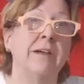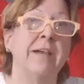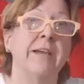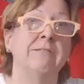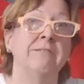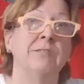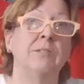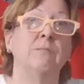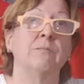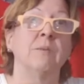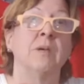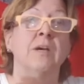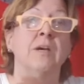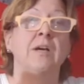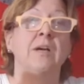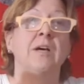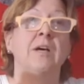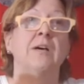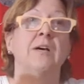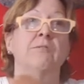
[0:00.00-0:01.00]
I have some
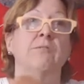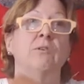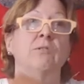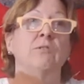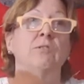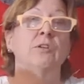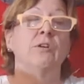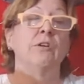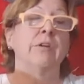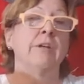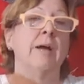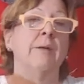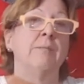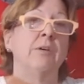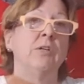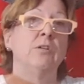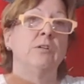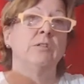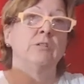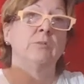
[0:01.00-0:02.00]
of those
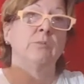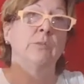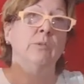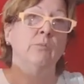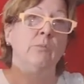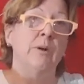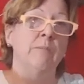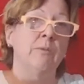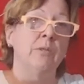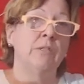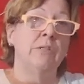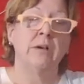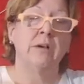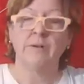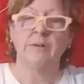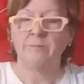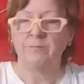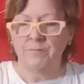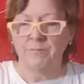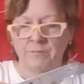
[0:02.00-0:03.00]
ergonomic hooks with the rubbers
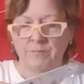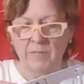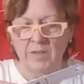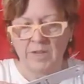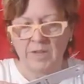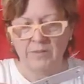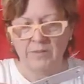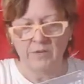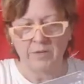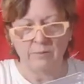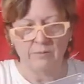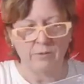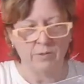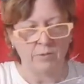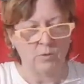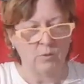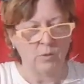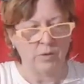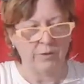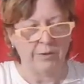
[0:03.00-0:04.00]
on them, and the
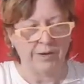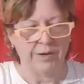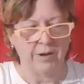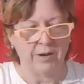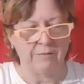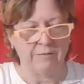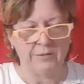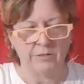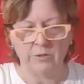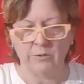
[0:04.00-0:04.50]
numbers are wearing off.